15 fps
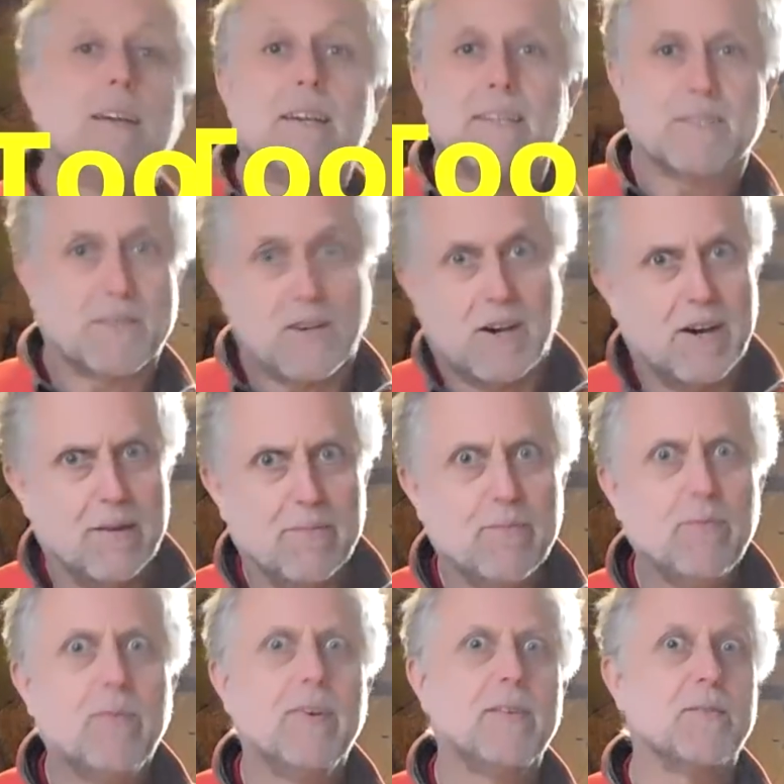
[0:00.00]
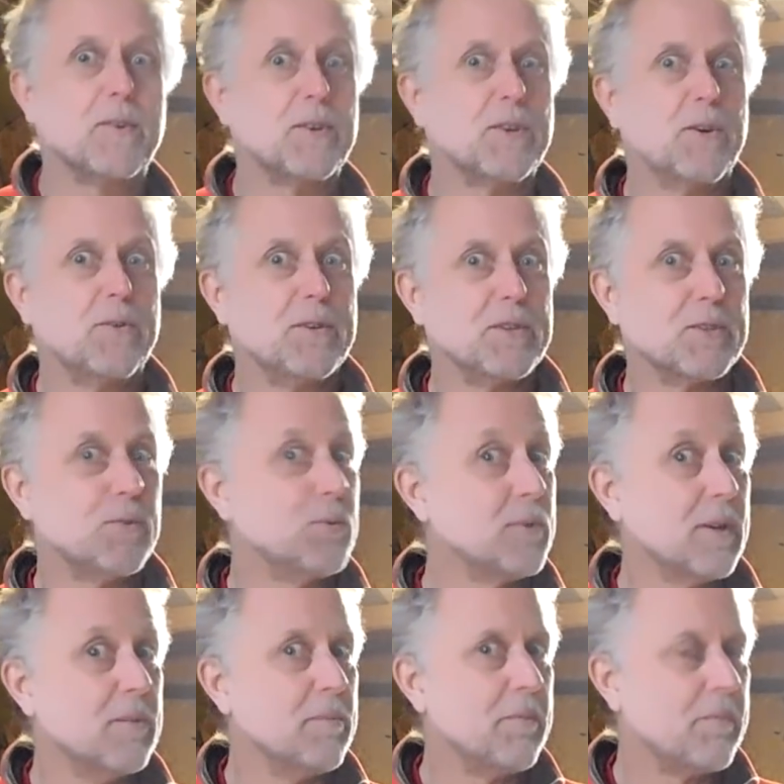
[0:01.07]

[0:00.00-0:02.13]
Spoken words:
It's time for a Tony's tooltip.